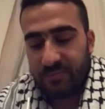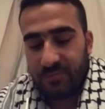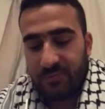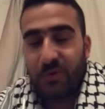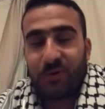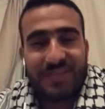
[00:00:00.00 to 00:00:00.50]

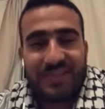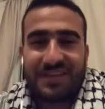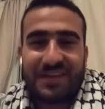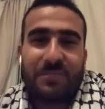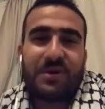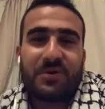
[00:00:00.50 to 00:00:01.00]
know
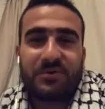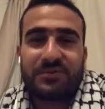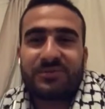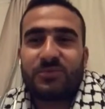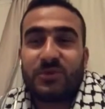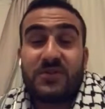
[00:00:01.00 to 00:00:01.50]
nothing about
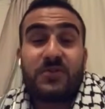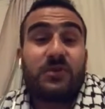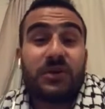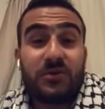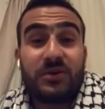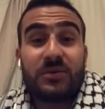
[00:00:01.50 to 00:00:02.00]
what's
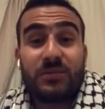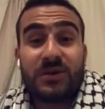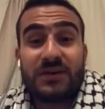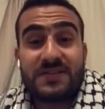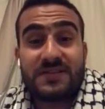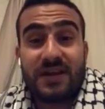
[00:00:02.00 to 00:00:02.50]
going on in
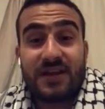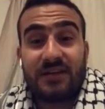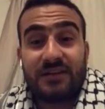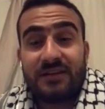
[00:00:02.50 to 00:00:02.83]
Palestine,